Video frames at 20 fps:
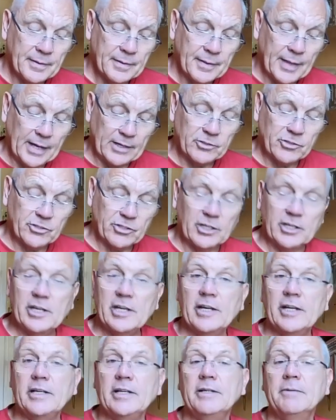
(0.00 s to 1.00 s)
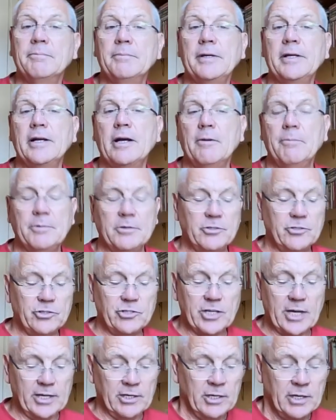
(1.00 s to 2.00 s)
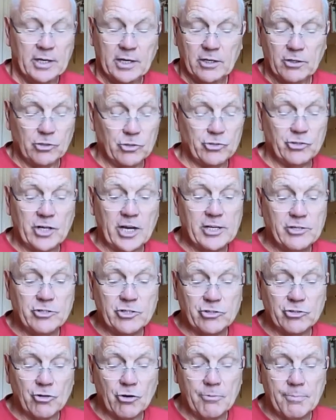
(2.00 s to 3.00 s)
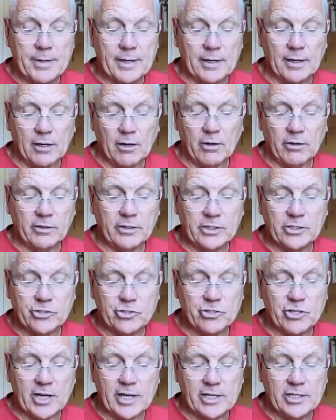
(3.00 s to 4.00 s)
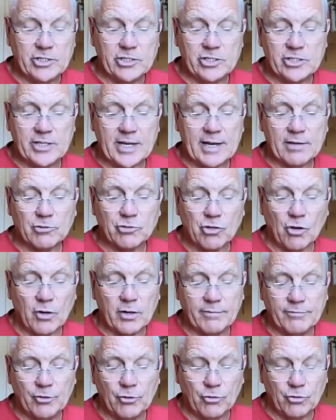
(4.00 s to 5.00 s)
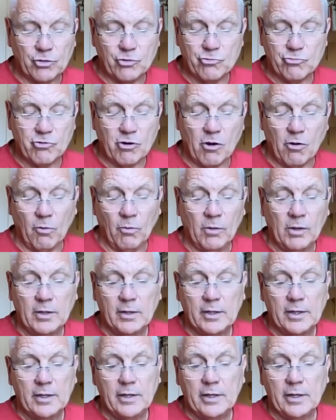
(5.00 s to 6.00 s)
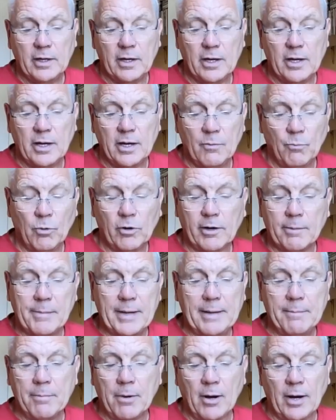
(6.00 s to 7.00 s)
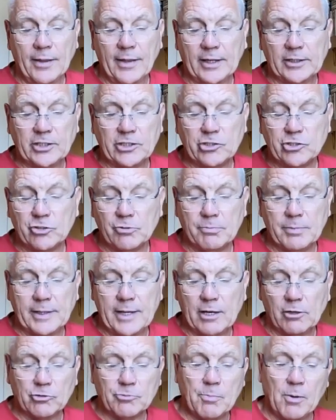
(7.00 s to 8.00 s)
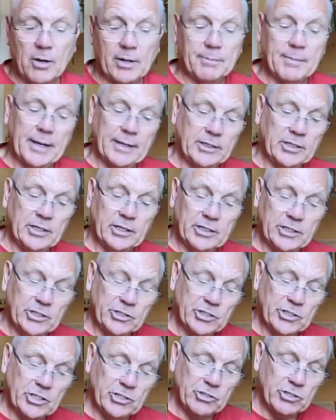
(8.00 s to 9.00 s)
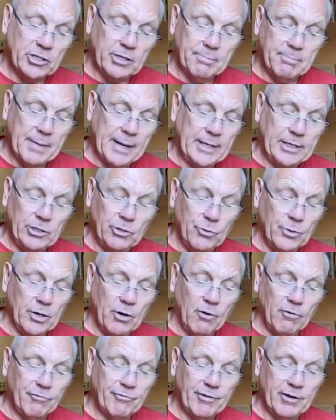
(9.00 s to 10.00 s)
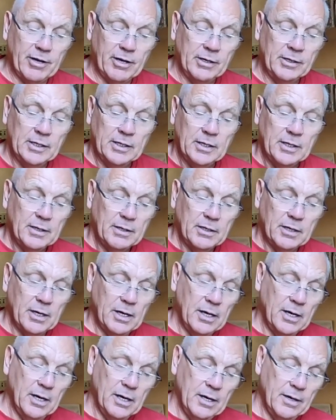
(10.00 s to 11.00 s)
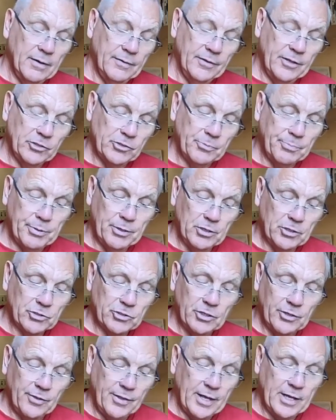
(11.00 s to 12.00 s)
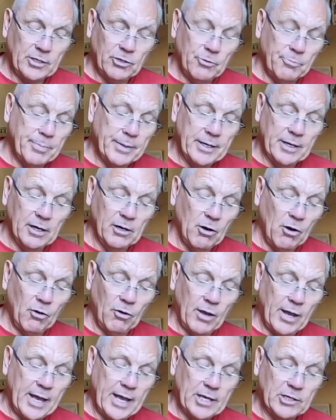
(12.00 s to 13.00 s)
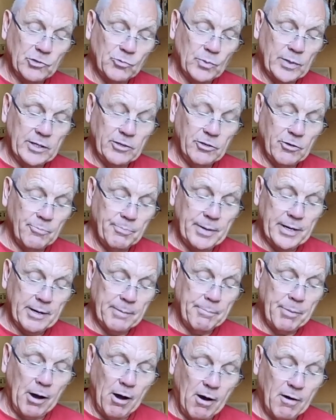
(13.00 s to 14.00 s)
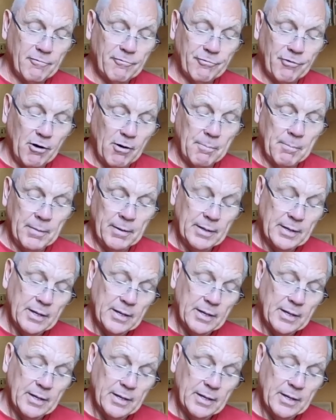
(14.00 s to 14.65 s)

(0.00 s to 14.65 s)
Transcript: That's the key, being open to change. Because change is coming, and a lot of this change is outside of your control. What I mean by that is somebody else might make a decision and make you an offer. There's a person that you've been at loggerheads with, you've been apart from.